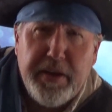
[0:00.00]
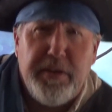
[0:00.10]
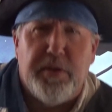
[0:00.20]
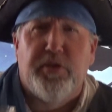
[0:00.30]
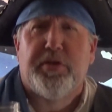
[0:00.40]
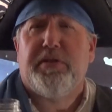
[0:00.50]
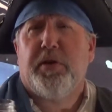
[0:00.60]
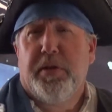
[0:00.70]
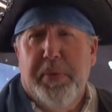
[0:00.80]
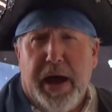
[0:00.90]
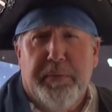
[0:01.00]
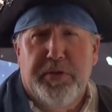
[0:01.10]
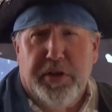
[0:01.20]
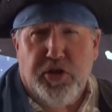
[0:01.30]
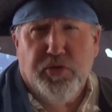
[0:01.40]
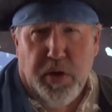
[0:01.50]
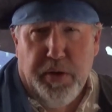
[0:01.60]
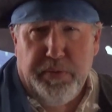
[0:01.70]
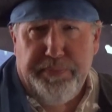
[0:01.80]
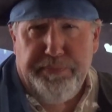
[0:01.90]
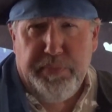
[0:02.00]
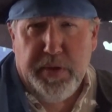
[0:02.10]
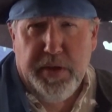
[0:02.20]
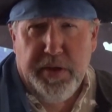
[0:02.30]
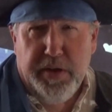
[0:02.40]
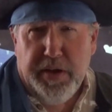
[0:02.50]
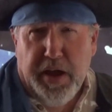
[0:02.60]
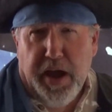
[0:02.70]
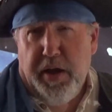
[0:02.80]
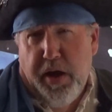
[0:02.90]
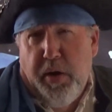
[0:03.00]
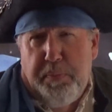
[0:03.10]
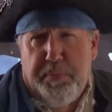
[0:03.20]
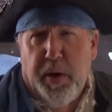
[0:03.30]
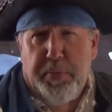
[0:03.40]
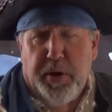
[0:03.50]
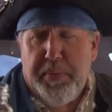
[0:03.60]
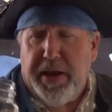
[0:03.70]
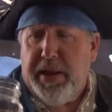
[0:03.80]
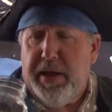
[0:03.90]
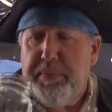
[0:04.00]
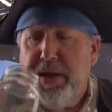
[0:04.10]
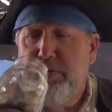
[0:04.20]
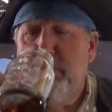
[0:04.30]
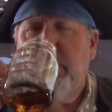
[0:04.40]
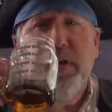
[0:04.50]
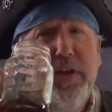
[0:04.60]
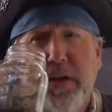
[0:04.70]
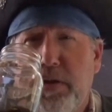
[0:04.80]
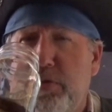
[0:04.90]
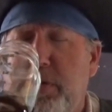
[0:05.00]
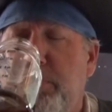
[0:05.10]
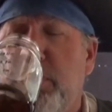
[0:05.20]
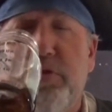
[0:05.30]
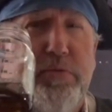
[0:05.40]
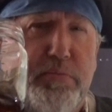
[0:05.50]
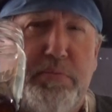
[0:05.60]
you're just going to have to go to the Bahamas and get your own. I hope you don't mind that, mates. I'm going to take another sip, just